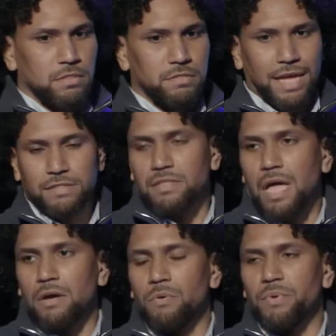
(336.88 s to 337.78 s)
that's
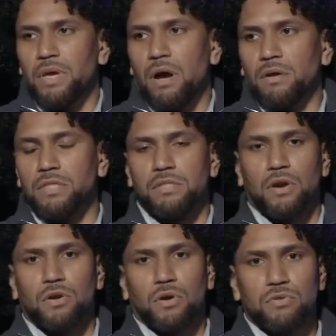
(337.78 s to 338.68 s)
not who we are. That's not
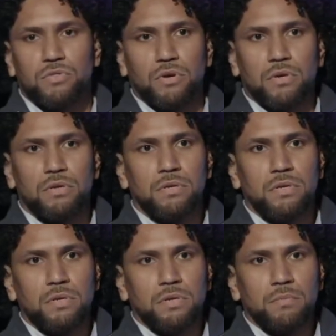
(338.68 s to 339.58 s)
our culture.
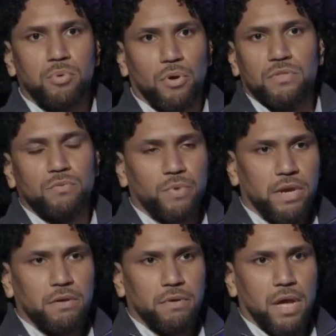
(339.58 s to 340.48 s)
Portland's
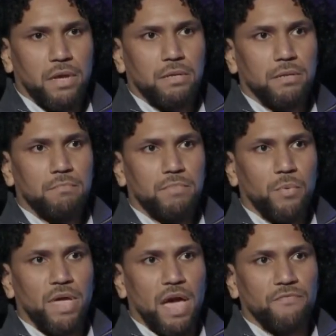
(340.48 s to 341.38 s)
weird, right? But
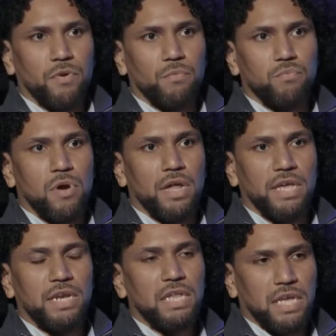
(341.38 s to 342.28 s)
we have to run
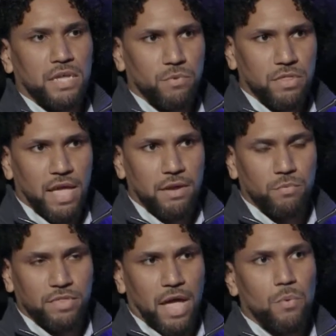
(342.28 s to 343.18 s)
and lead with
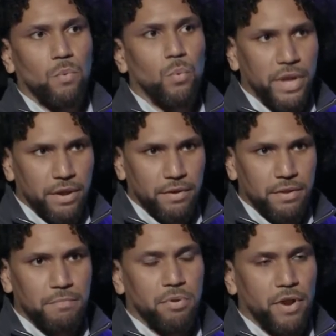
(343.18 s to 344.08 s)
that weird
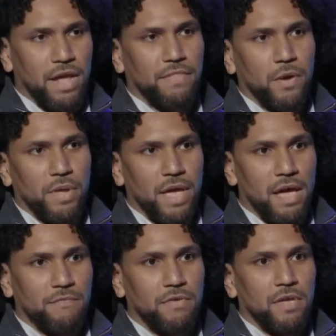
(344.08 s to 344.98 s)
brand that we
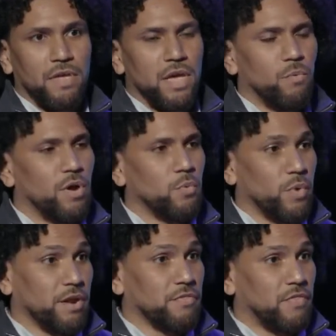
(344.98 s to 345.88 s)
have. And one
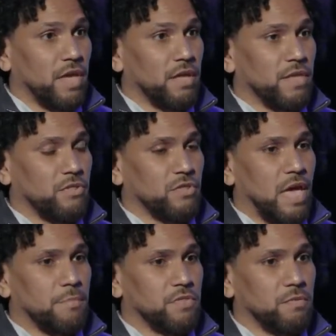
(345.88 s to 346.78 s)
weird thing that just
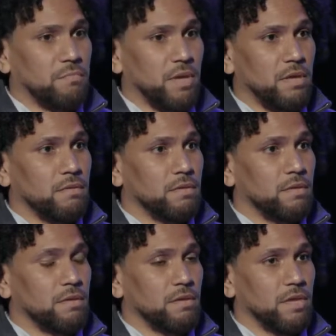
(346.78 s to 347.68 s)
happens to be
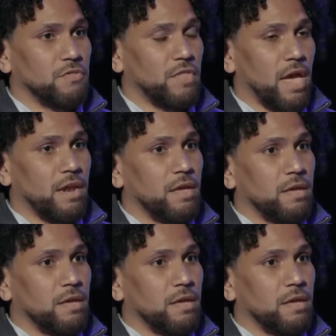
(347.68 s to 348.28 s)
is that